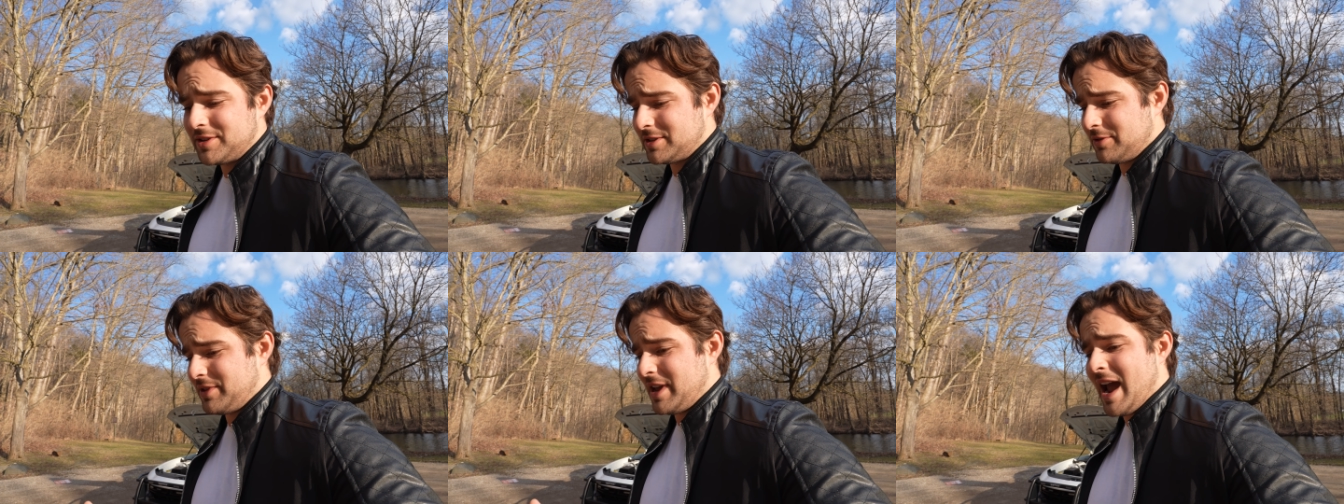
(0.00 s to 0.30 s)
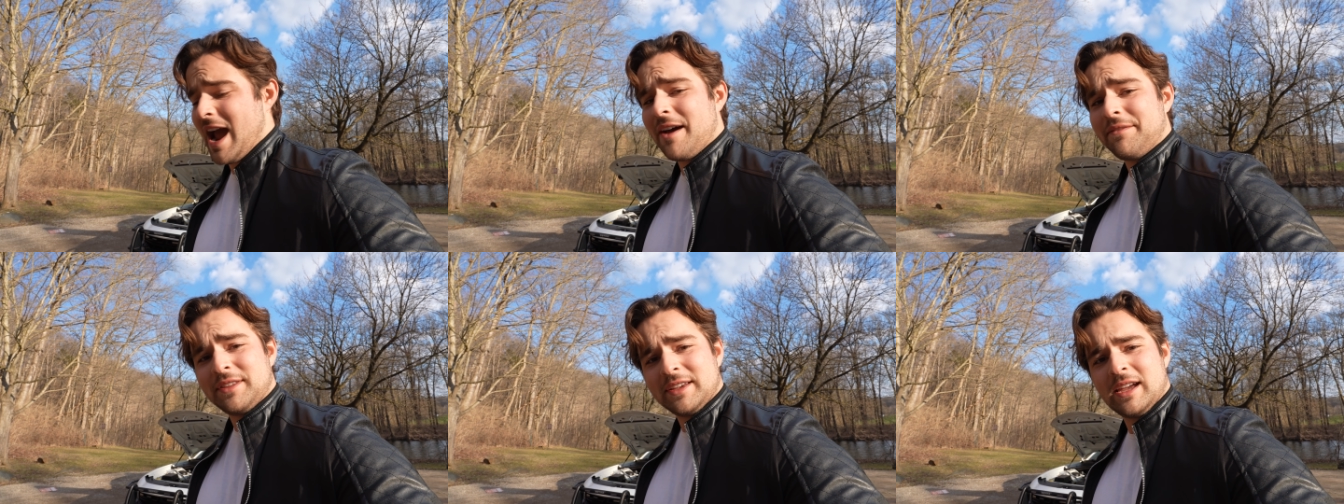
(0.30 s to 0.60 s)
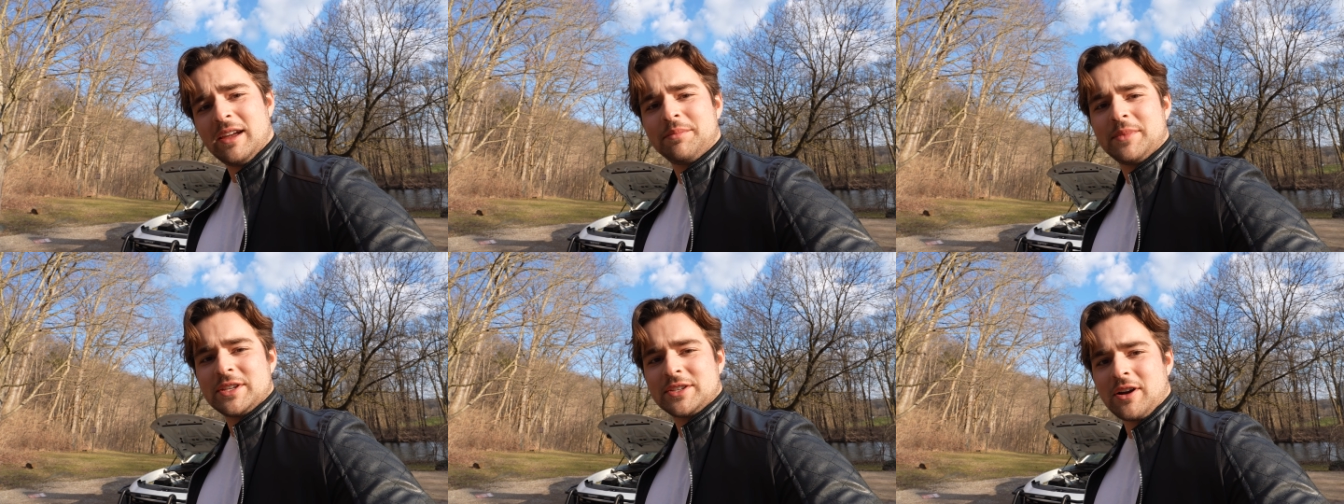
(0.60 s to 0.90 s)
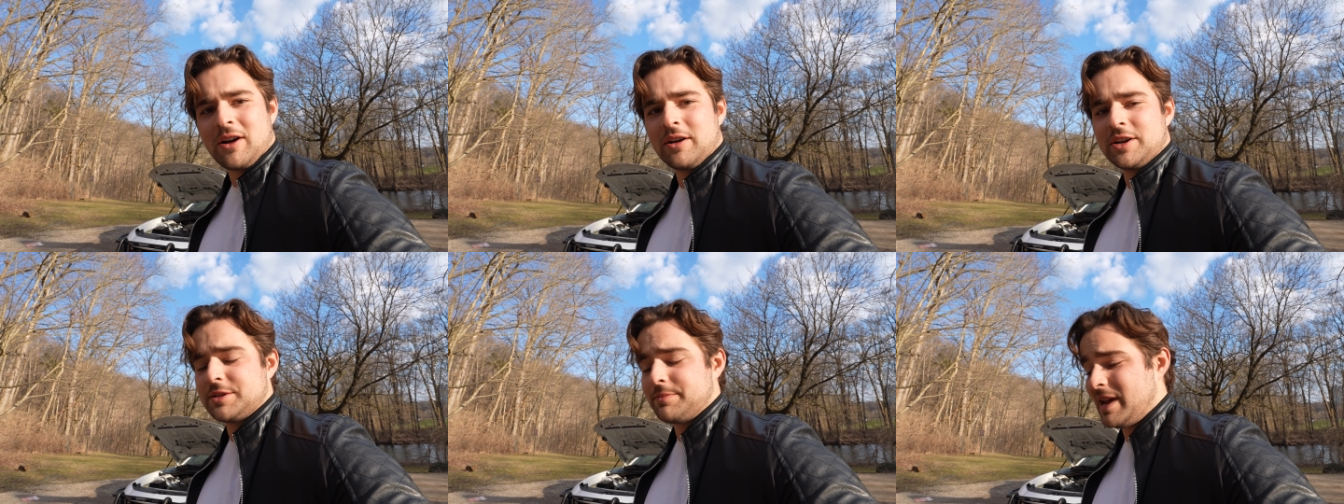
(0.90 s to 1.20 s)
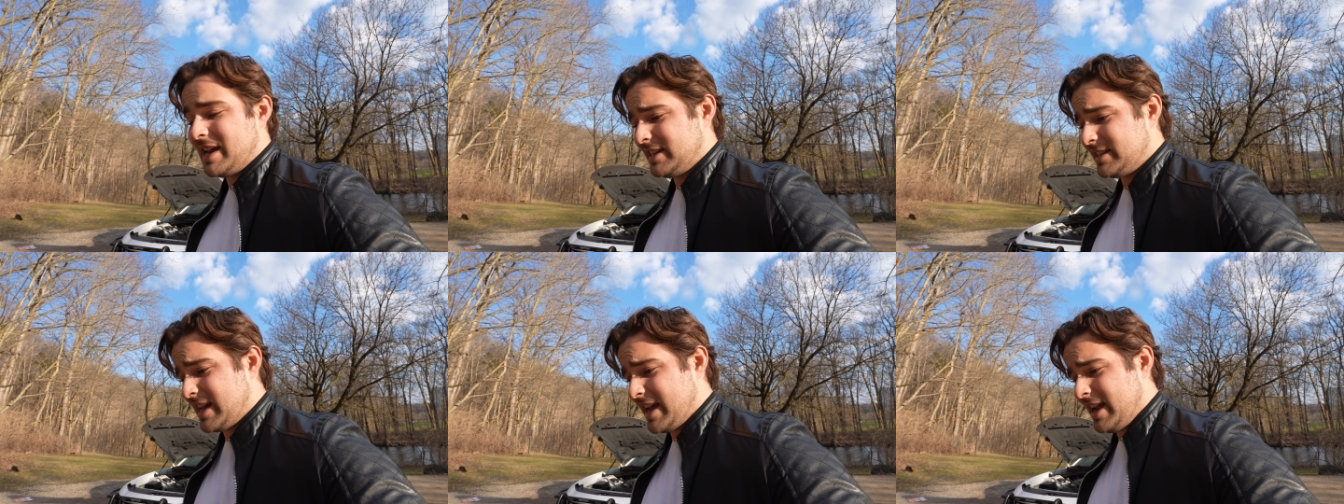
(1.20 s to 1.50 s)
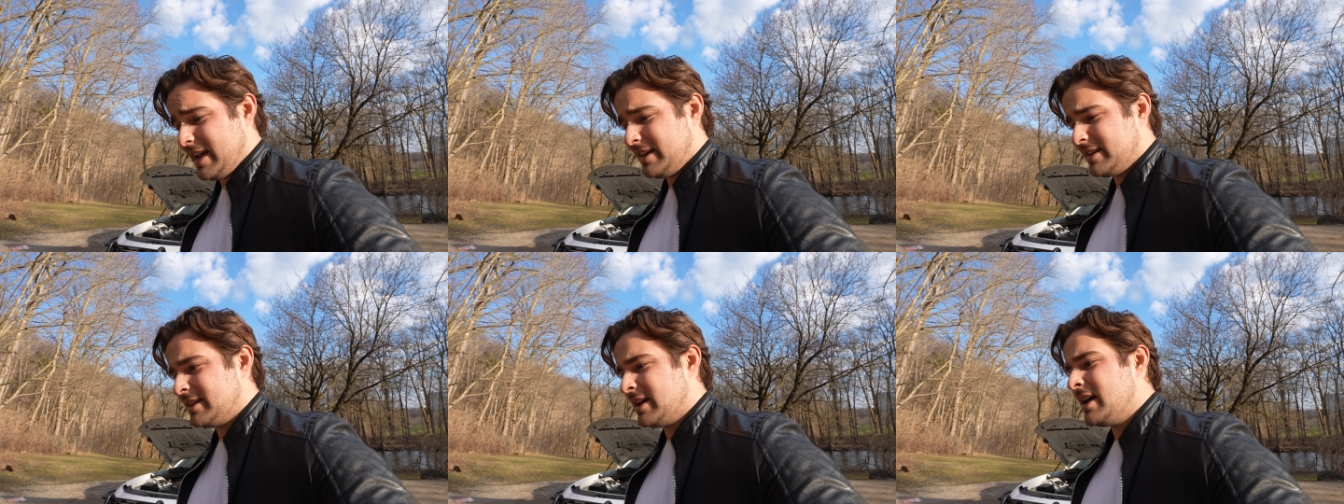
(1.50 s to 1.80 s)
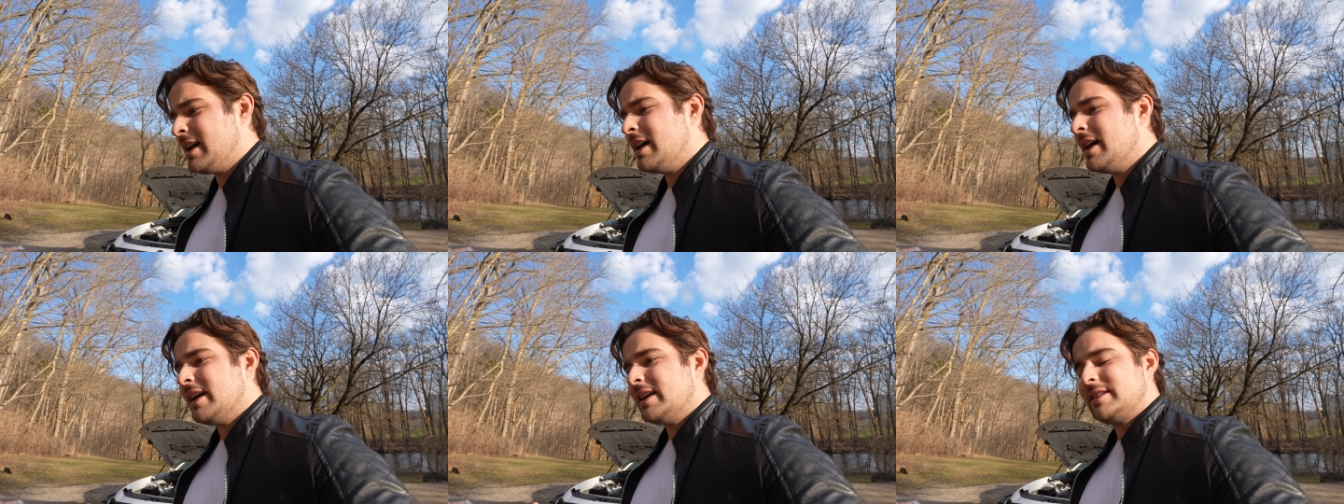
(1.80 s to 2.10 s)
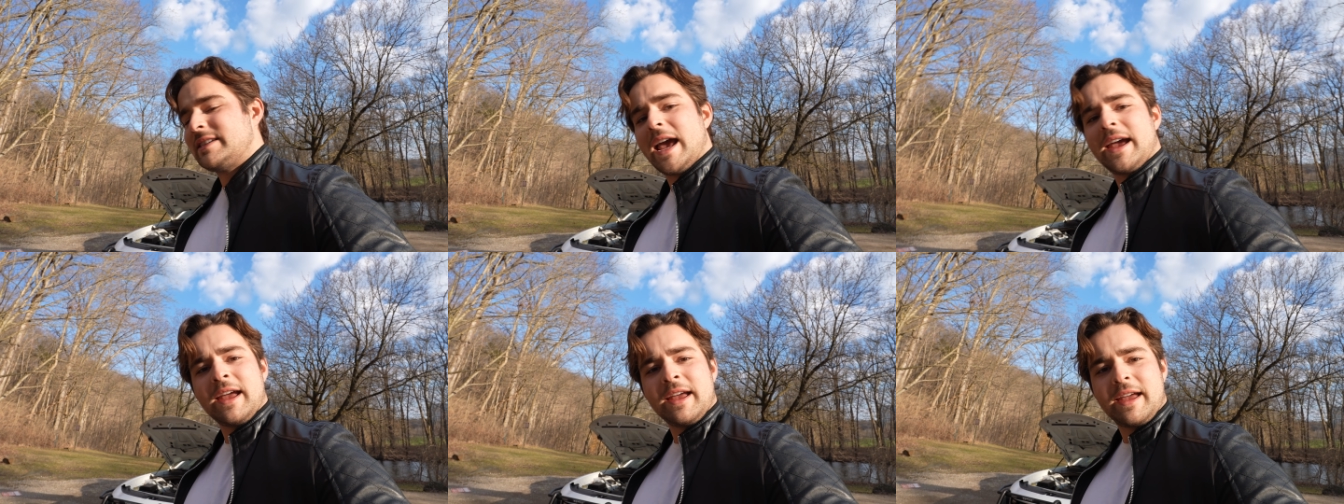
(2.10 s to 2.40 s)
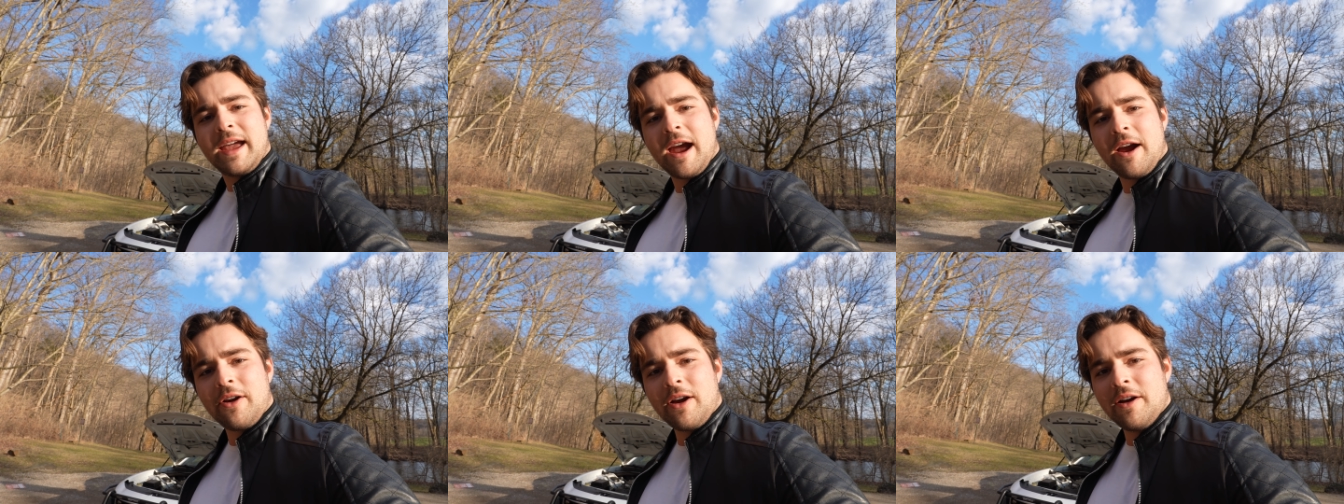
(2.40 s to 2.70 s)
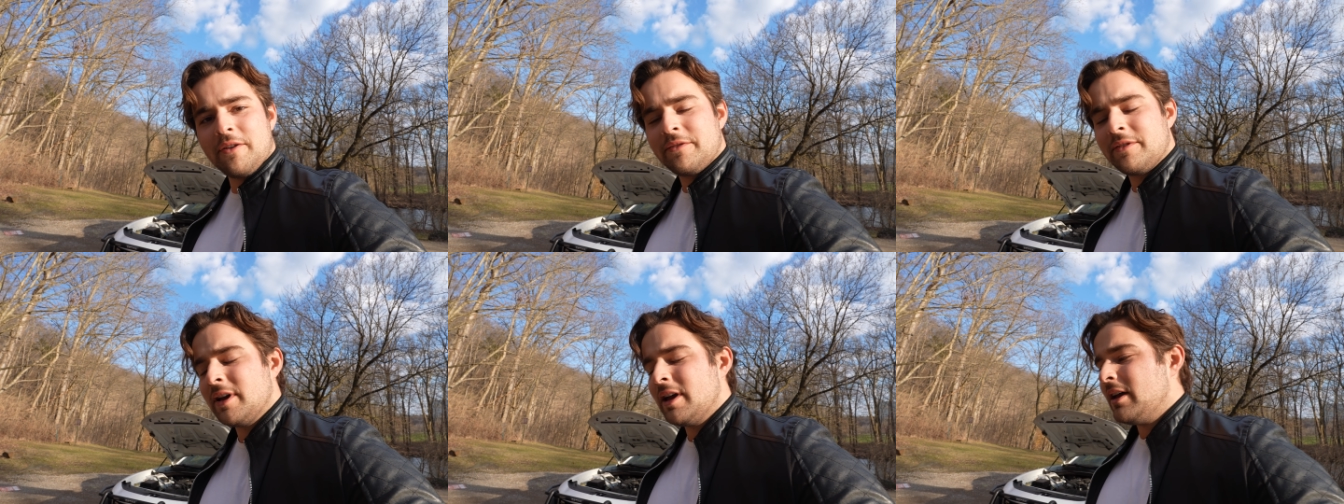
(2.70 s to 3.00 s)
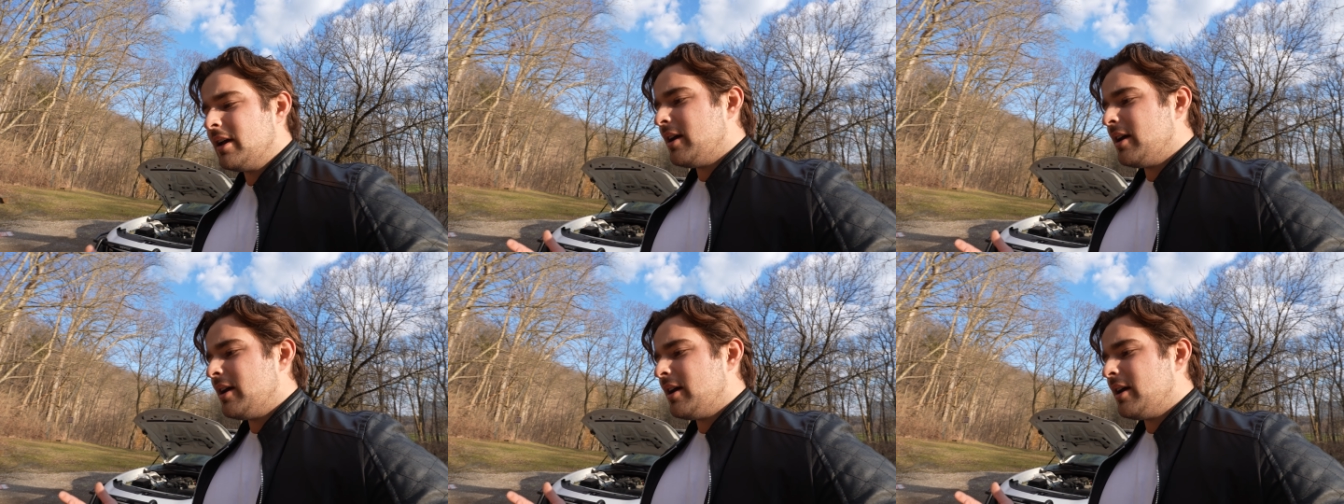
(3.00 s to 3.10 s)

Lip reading: So they have to keep these cars maintained, taken care of.